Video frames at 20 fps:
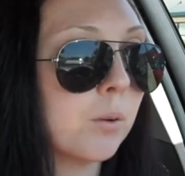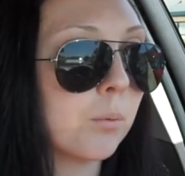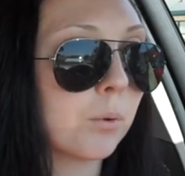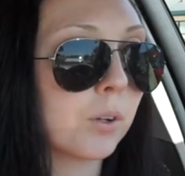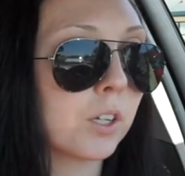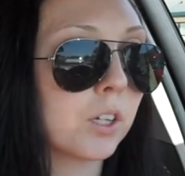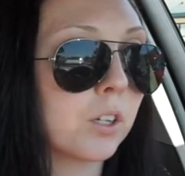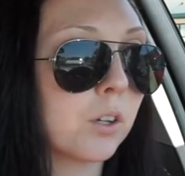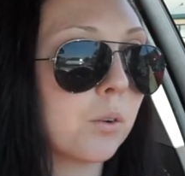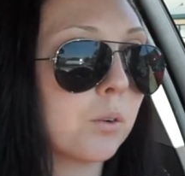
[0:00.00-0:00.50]
we're
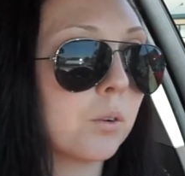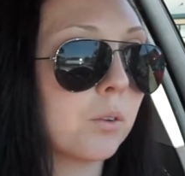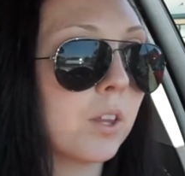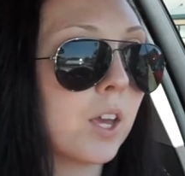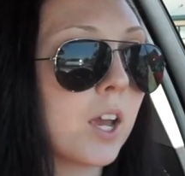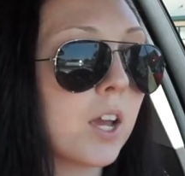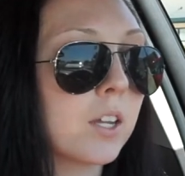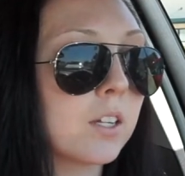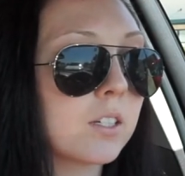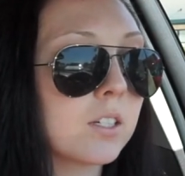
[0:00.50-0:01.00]
gonna go do
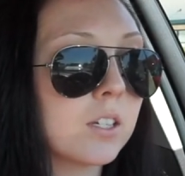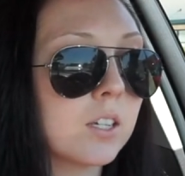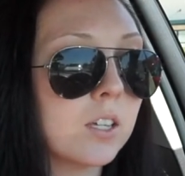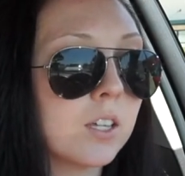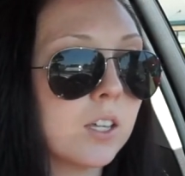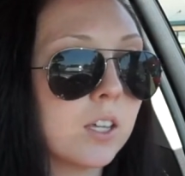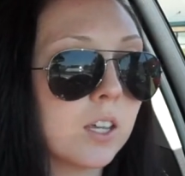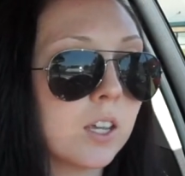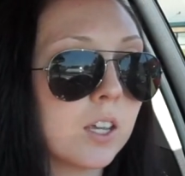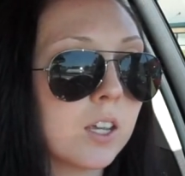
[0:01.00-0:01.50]
that,
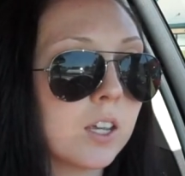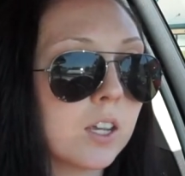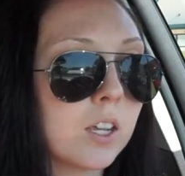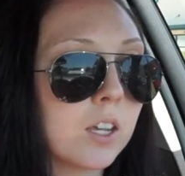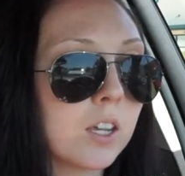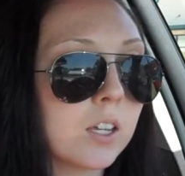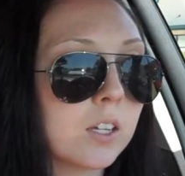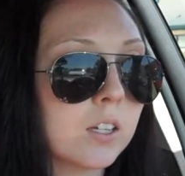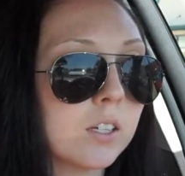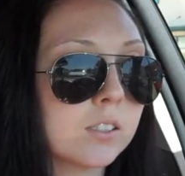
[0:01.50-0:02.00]

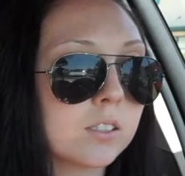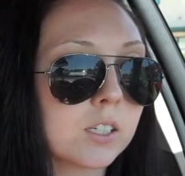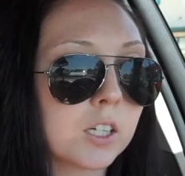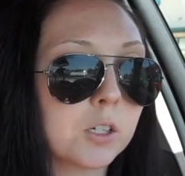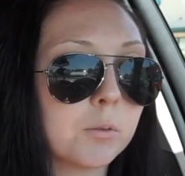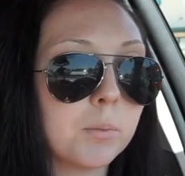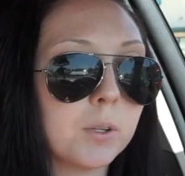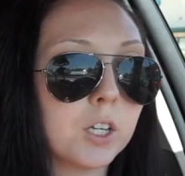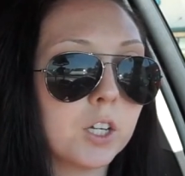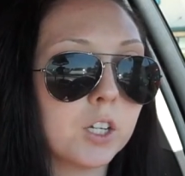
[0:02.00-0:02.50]
and it's
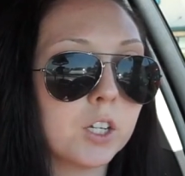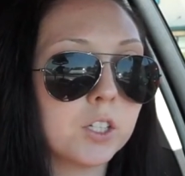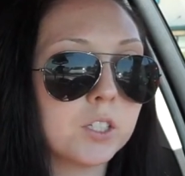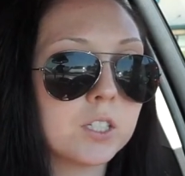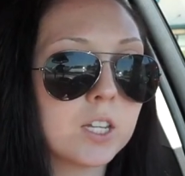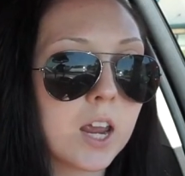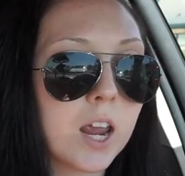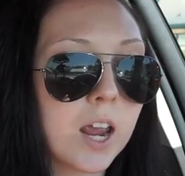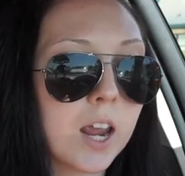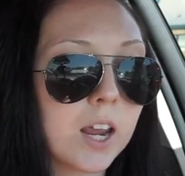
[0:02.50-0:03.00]
gonna be a good
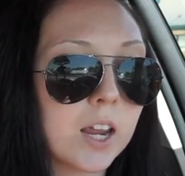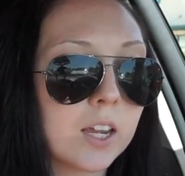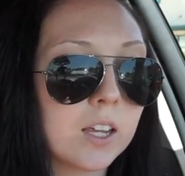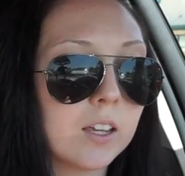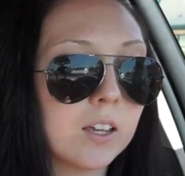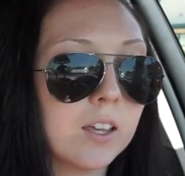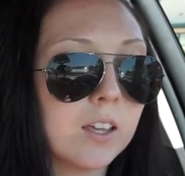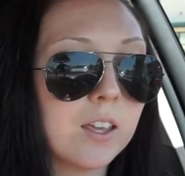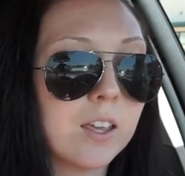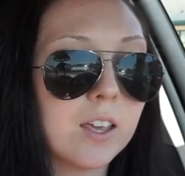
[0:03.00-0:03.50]
day,
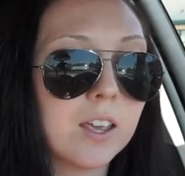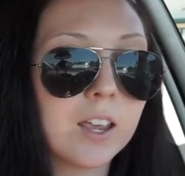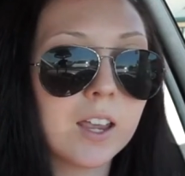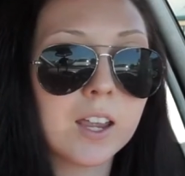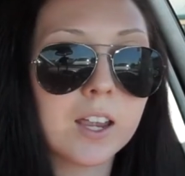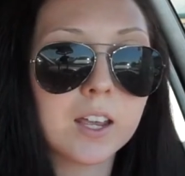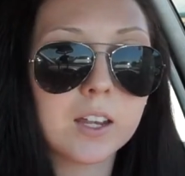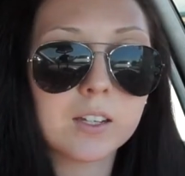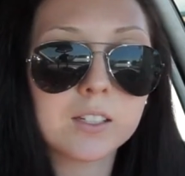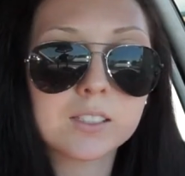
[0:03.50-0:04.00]

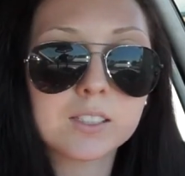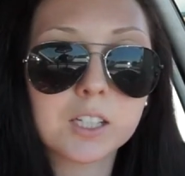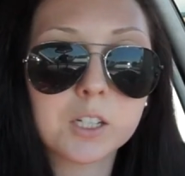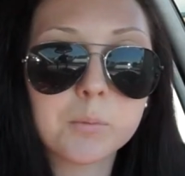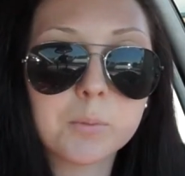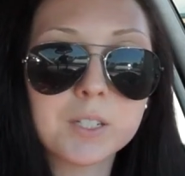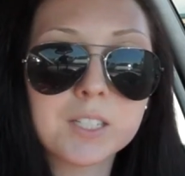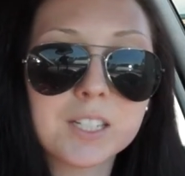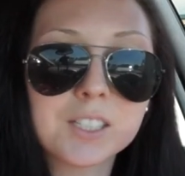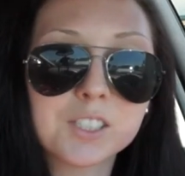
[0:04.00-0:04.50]
and it's gonna
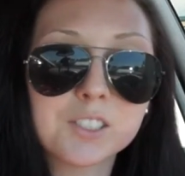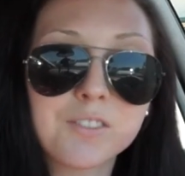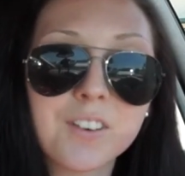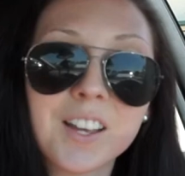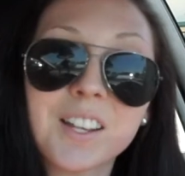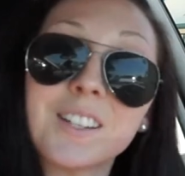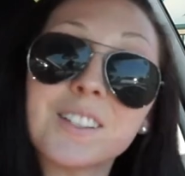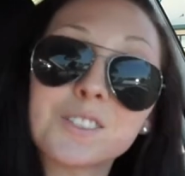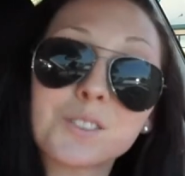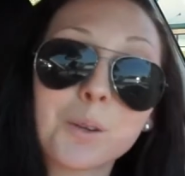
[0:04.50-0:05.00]
be tons of
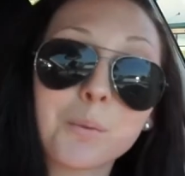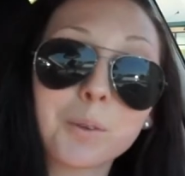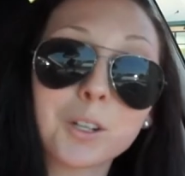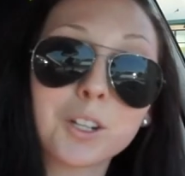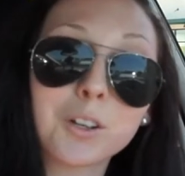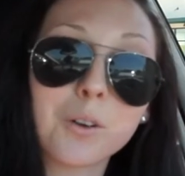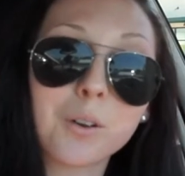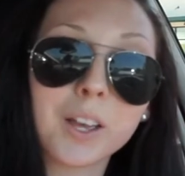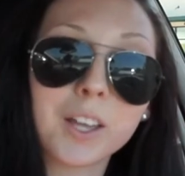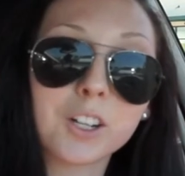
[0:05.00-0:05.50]
fun. So I'm gonna
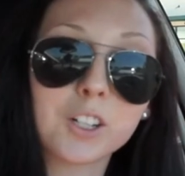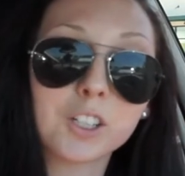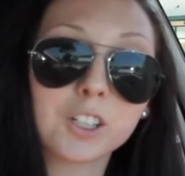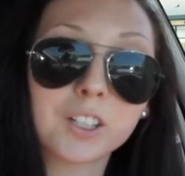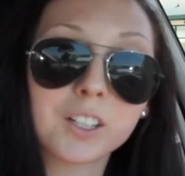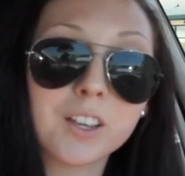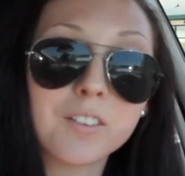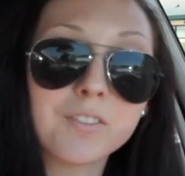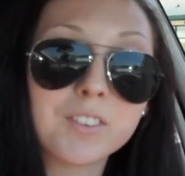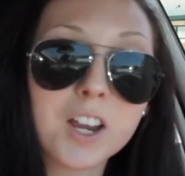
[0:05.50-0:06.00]
go get her a
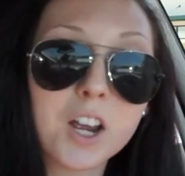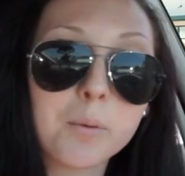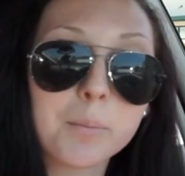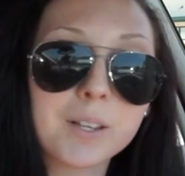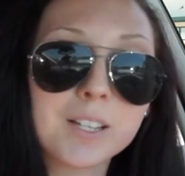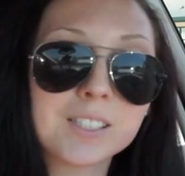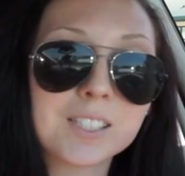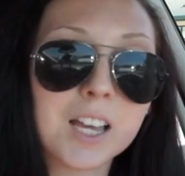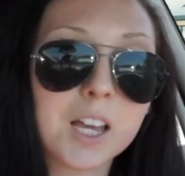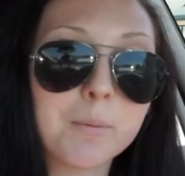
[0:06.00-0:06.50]
gift now
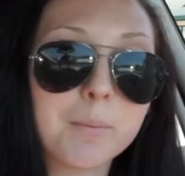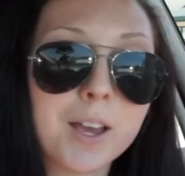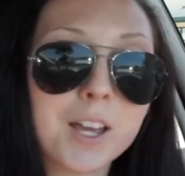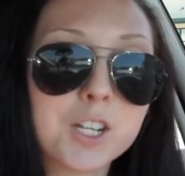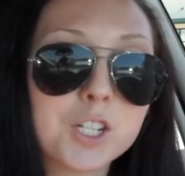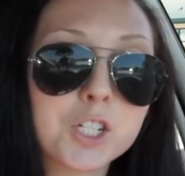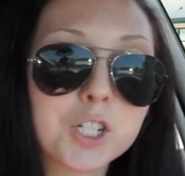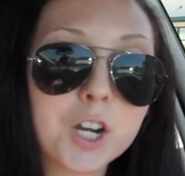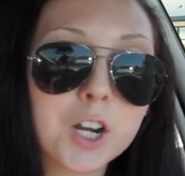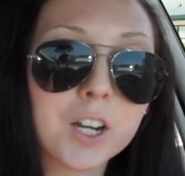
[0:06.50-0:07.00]
because I'm
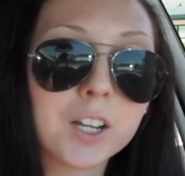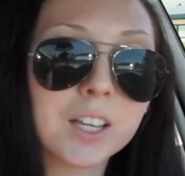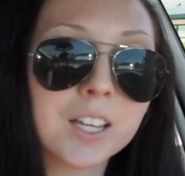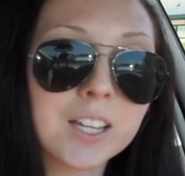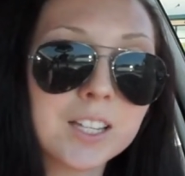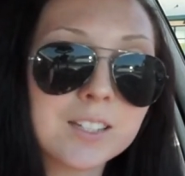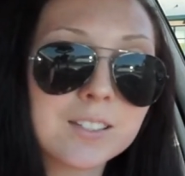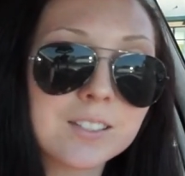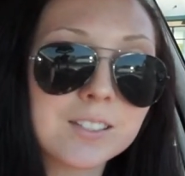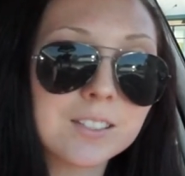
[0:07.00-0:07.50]
at
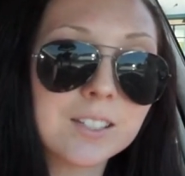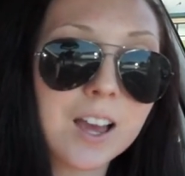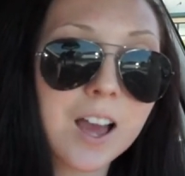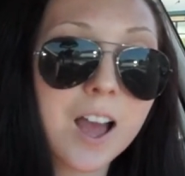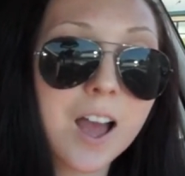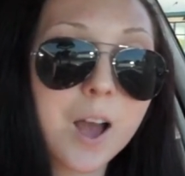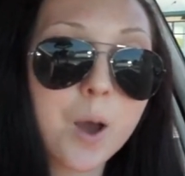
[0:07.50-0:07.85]
Target.